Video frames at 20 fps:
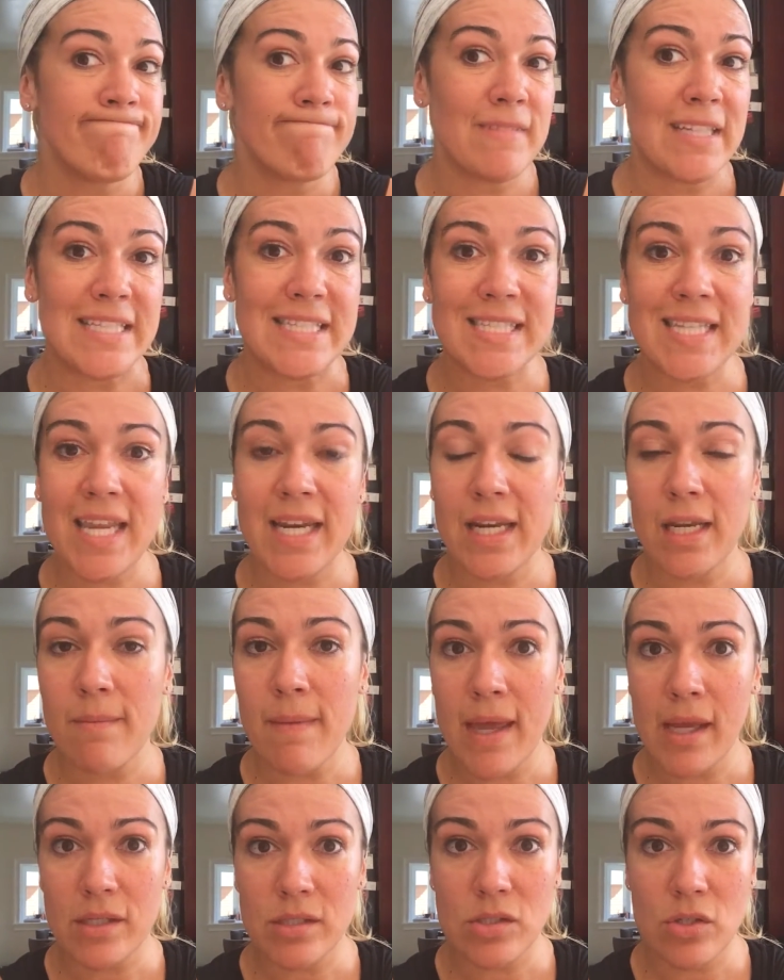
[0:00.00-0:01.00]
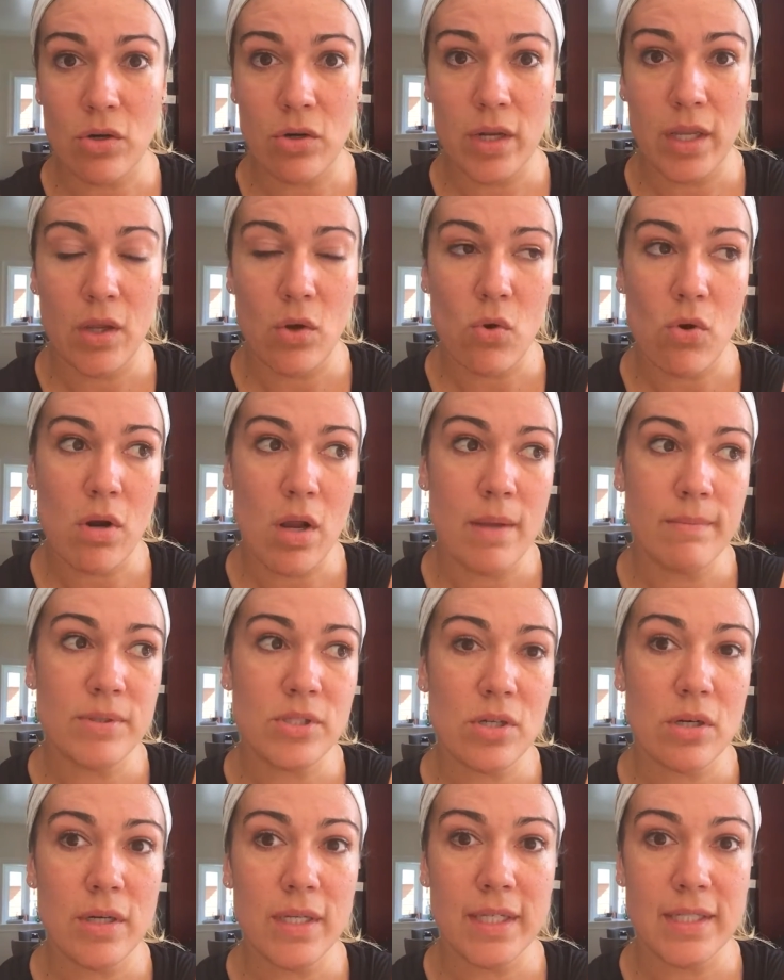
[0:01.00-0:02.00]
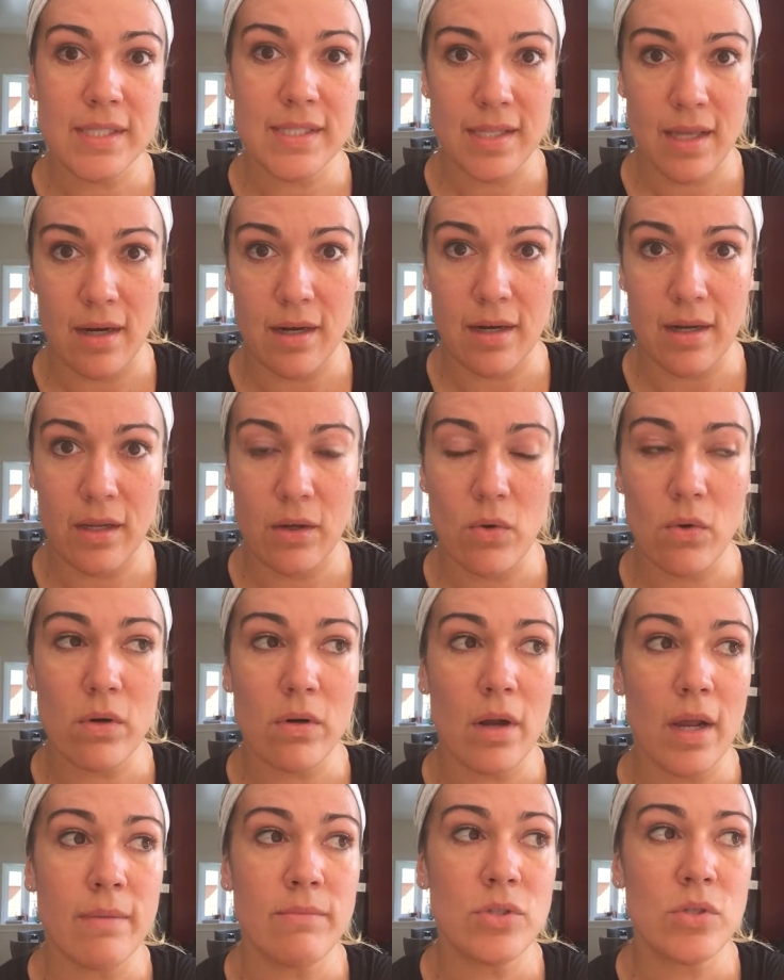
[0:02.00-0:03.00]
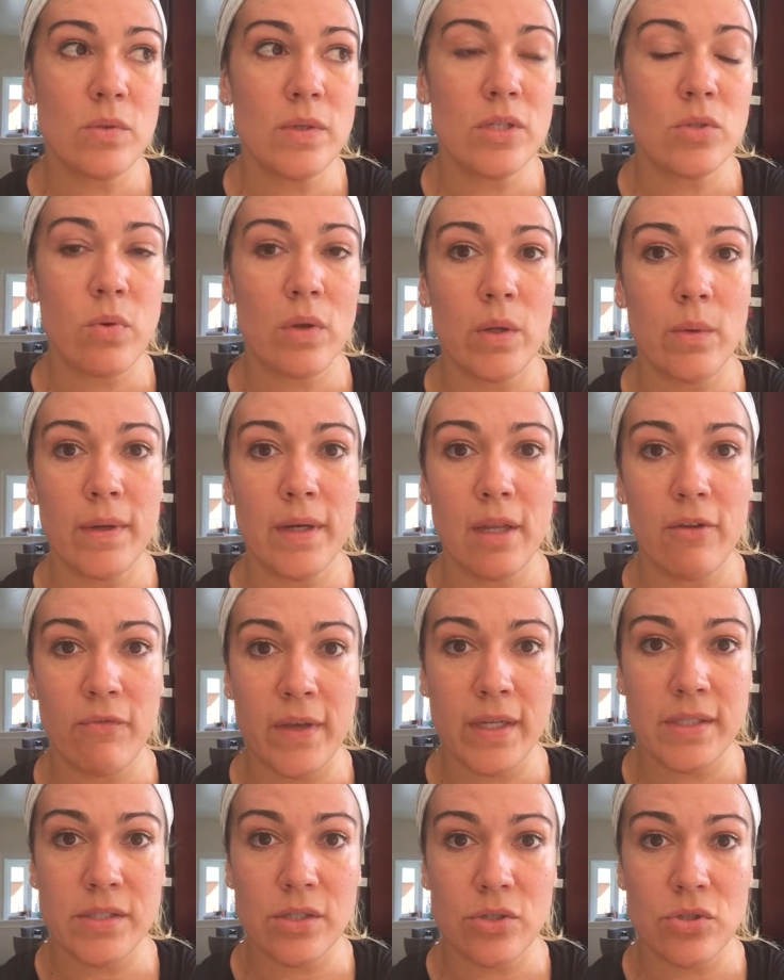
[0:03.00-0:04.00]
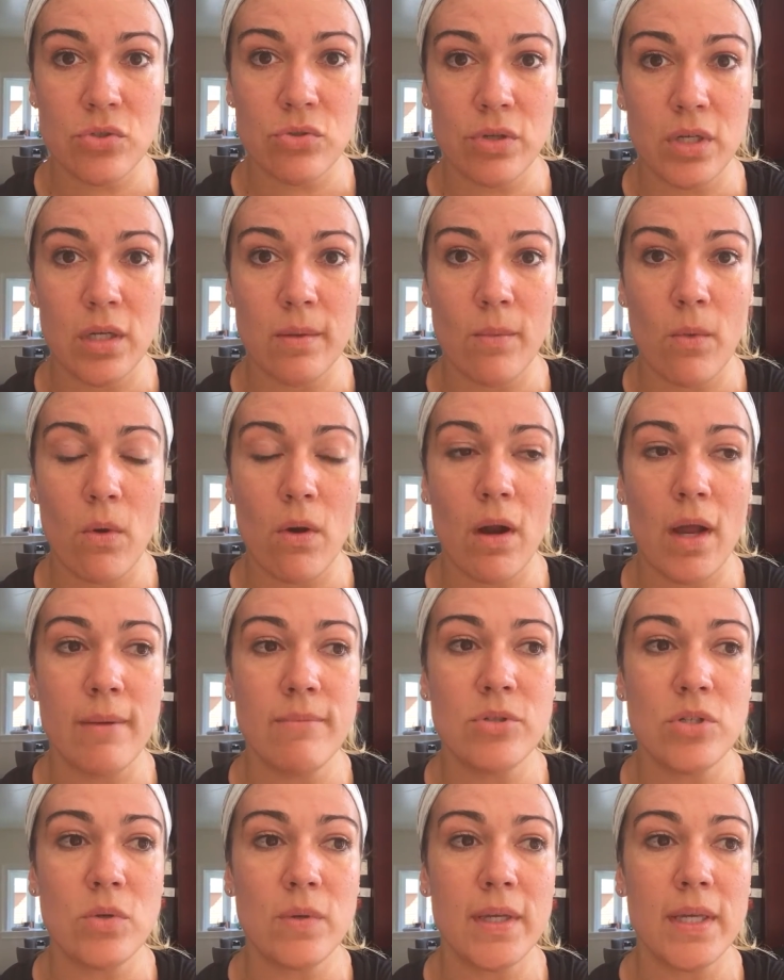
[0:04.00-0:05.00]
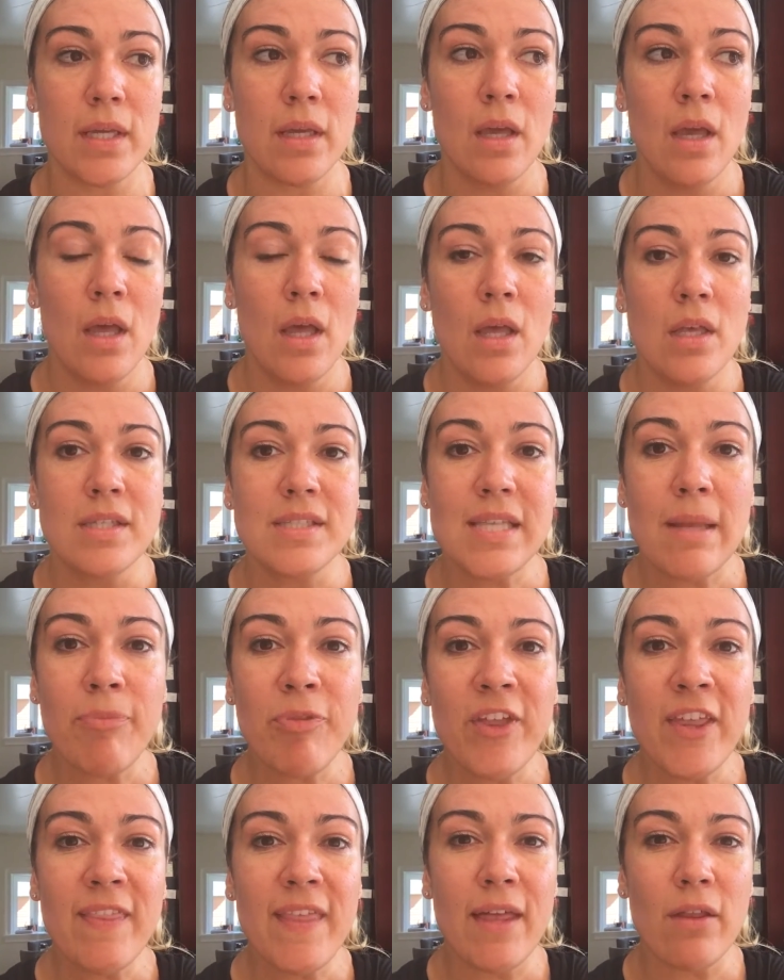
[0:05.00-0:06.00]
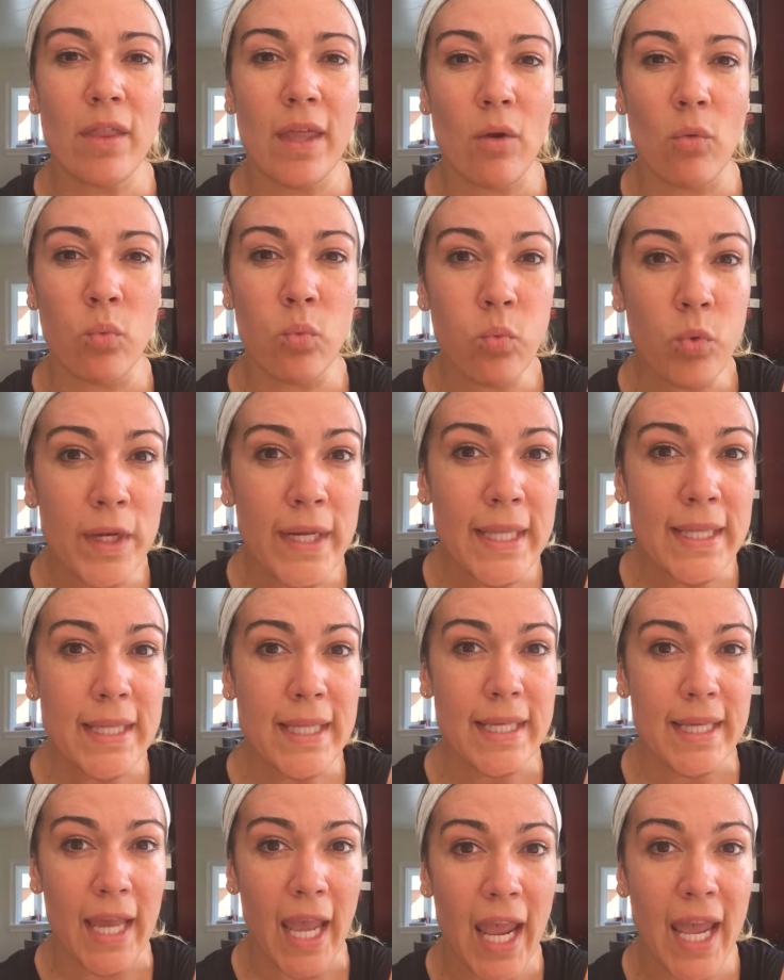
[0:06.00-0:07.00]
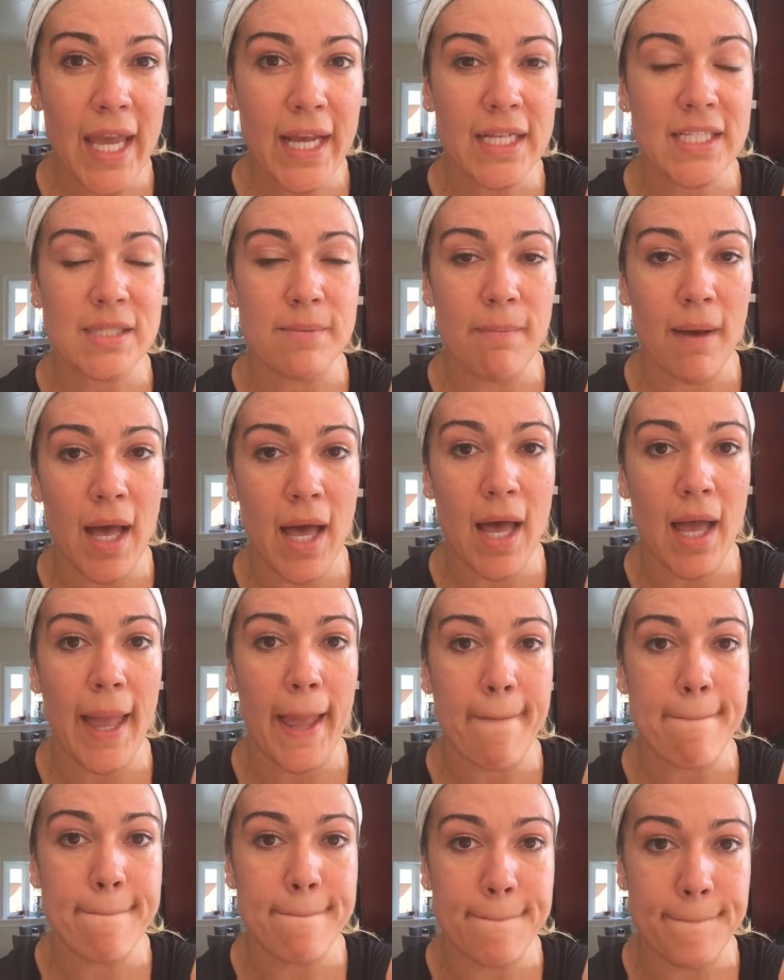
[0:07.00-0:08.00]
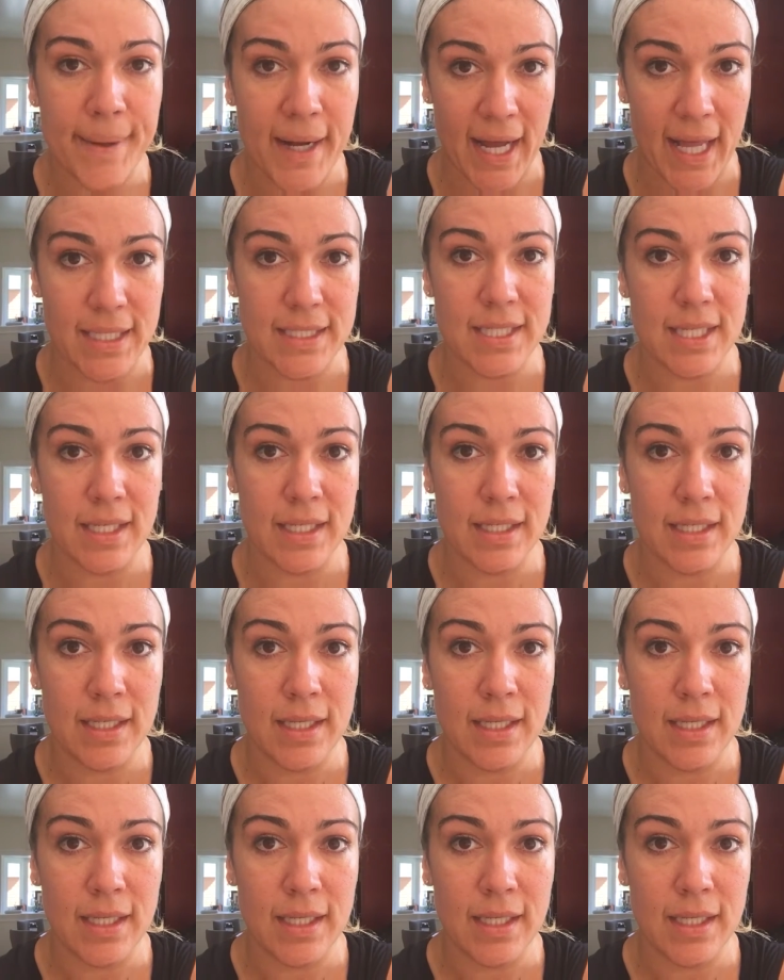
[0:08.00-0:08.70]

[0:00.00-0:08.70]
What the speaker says: Insanity Max 30, or I'm starting Insanity, or I'm doing 21 Day Fix Extreme, or I'm doing something that like really kicks my butt,